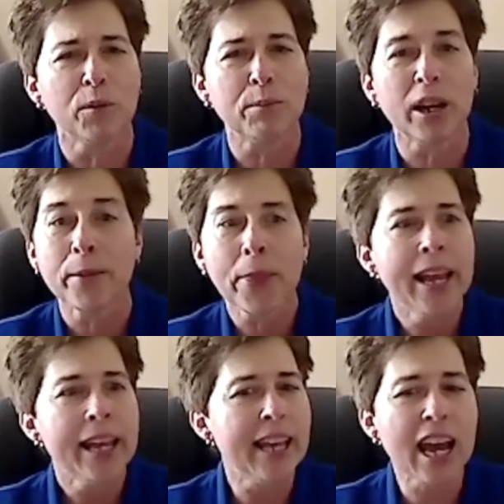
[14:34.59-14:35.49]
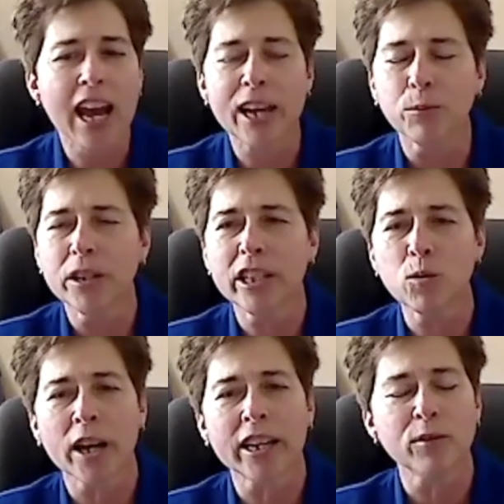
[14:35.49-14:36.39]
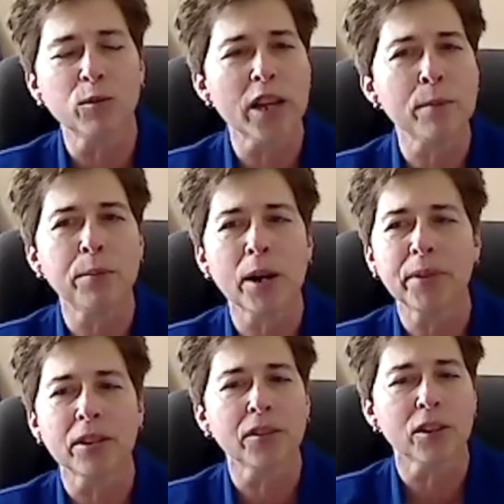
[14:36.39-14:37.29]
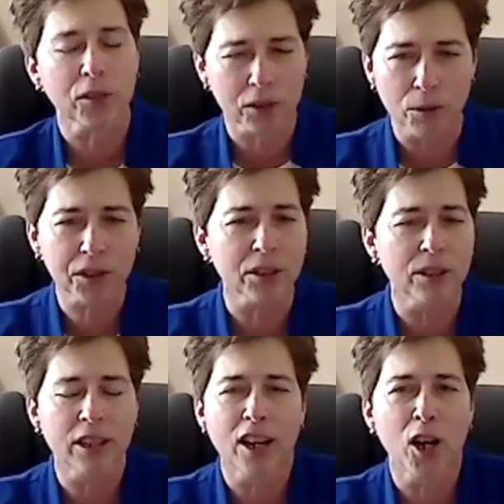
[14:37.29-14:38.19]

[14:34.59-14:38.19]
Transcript: But yeah, I really want to ramp up their social